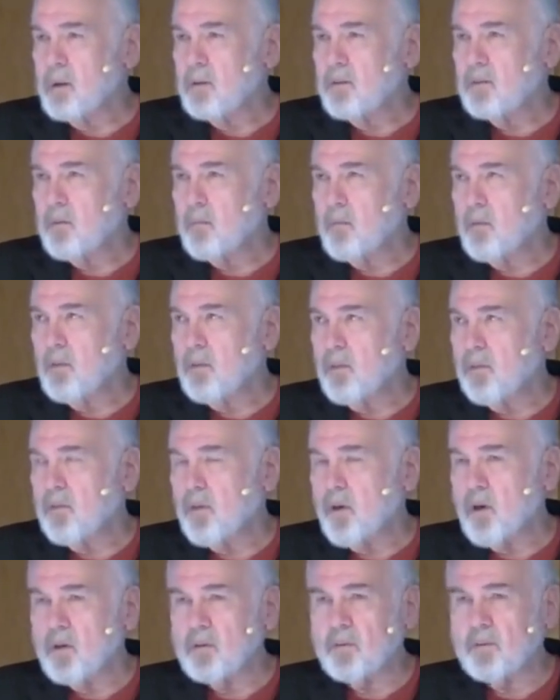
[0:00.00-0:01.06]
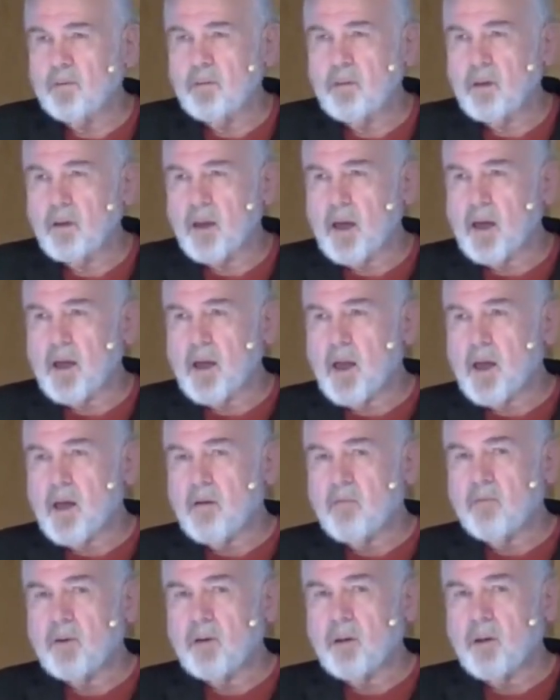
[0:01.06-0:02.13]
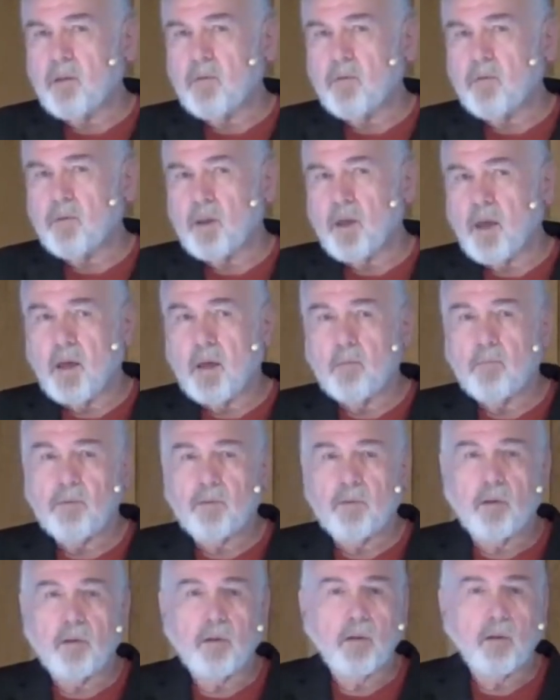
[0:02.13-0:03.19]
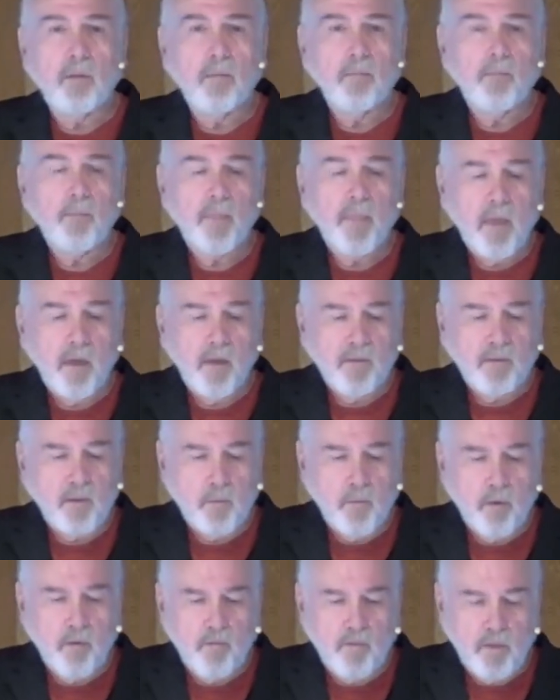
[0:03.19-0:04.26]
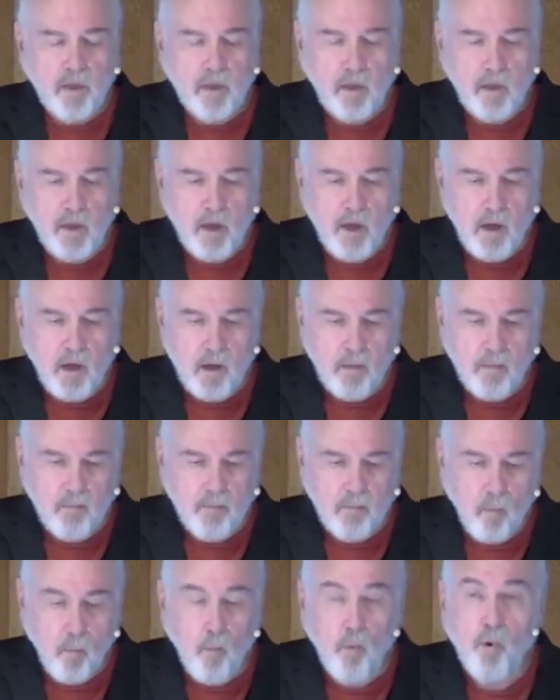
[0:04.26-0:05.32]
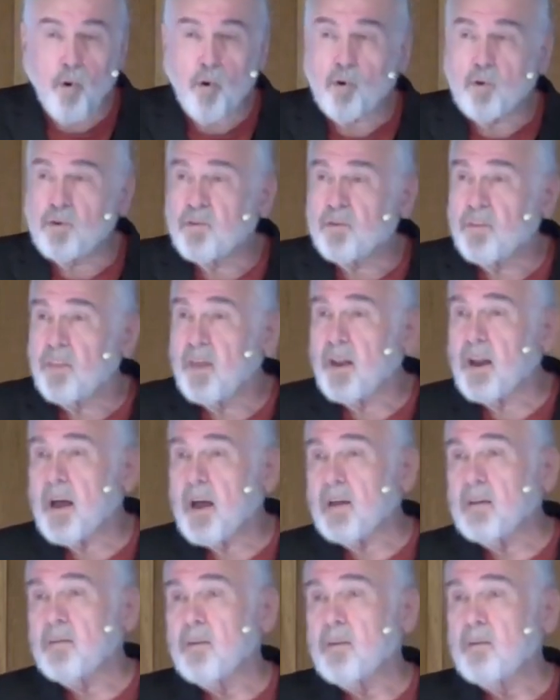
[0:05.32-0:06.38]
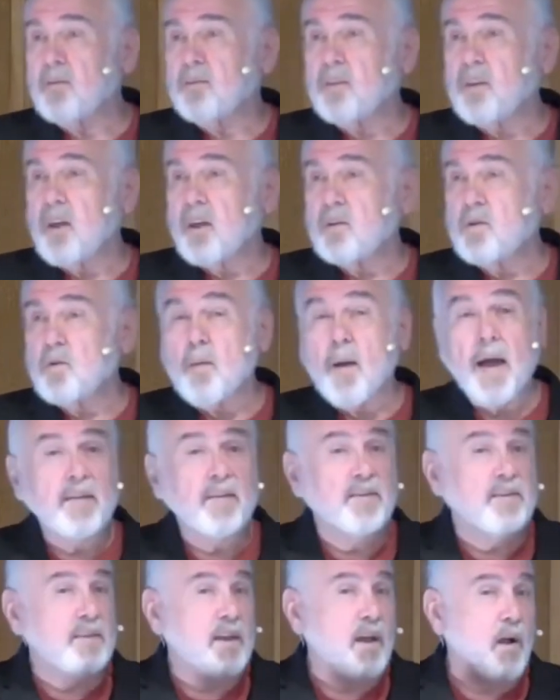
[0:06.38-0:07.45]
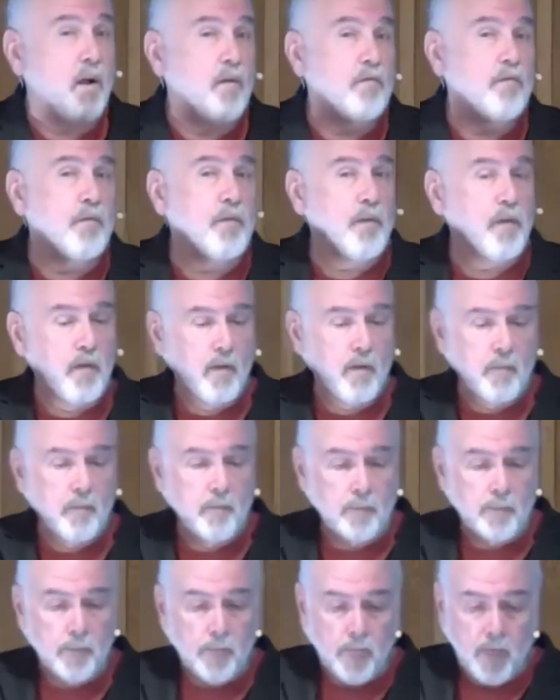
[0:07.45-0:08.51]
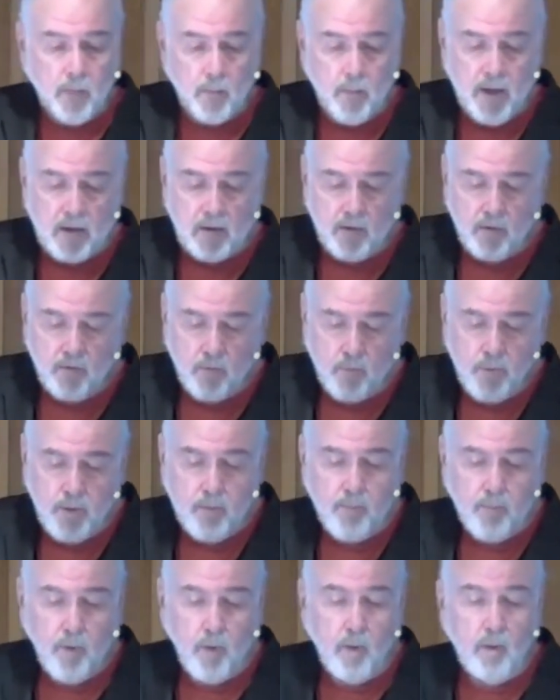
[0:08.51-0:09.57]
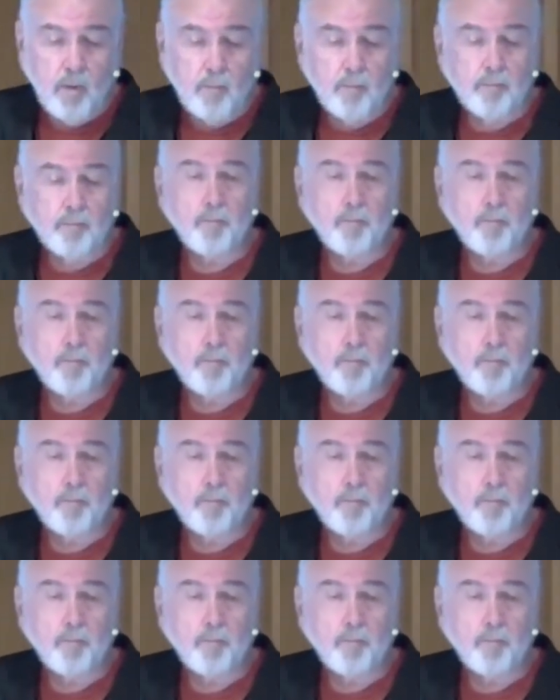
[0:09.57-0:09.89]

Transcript: some of the thoughts that I have at other times. Some of the words that I say to myself about other people